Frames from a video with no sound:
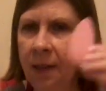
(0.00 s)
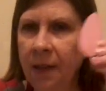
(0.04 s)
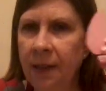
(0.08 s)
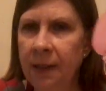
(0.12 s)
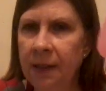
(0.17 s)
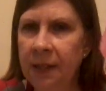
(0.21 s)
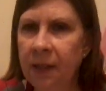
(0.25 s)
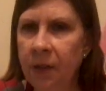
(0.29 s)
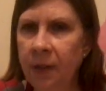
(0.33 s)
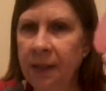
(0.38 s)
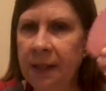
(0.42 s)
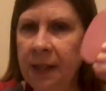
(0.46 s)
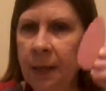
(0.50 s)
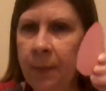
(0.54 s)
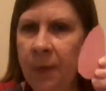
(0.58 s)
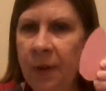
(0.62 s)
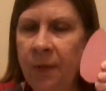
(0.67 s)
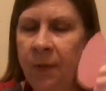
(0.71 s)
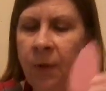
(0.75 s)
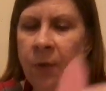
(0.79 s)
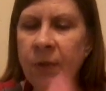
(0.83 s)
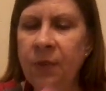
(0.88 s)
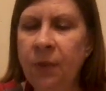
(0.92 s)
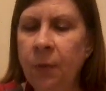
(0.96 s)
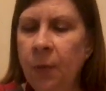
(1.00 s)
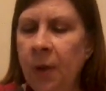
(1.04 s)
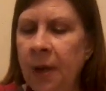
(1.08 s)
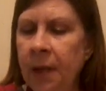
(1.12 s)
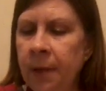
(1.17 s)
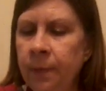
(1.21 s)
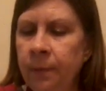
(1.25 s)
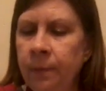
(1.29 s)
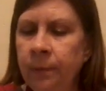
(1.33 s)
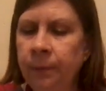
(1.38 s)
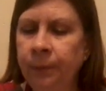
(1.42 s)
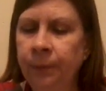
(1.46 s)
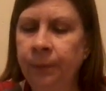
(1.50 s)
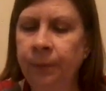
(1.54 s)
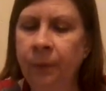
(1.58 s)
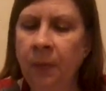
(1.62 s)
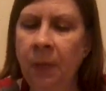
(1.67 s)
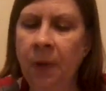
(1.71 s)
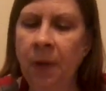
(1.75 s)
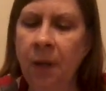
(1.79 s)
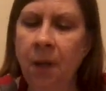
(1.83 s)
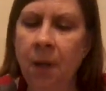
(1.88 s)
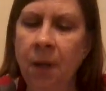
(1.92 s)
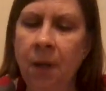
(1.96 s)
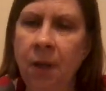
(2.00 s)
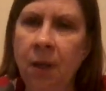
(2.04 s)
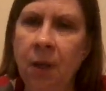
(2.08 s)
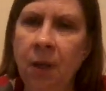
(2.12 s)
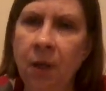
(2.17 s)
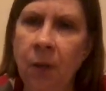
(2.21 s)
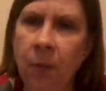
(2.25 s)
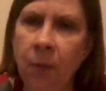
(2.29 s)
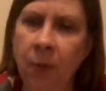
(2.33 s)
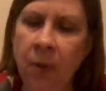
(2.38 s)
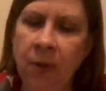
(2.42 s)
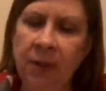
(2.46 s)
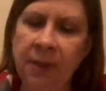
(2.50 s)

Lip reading: So I'll take my first one, put